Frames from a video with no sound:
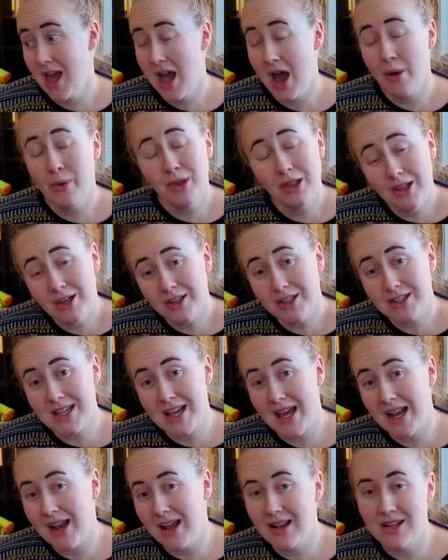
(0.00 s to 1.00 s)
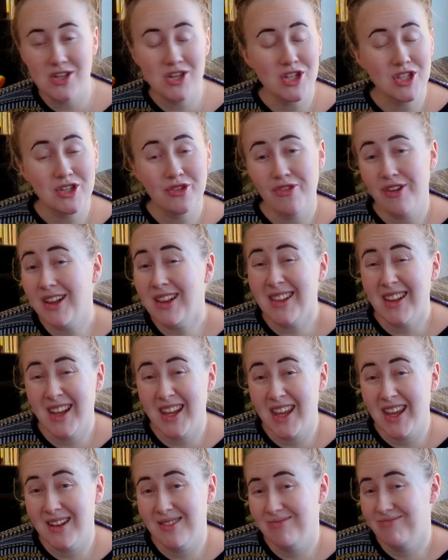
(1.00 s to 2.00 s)
how it looked and I just felt
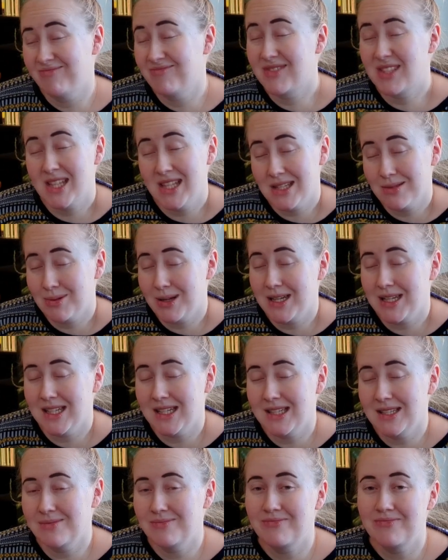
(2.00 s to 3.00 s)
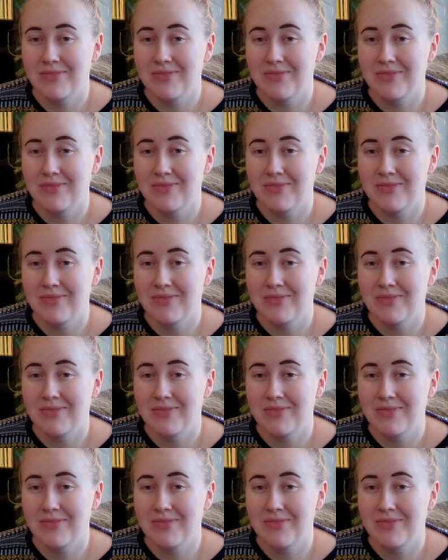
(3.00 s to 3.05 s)
like it. So that's what I did.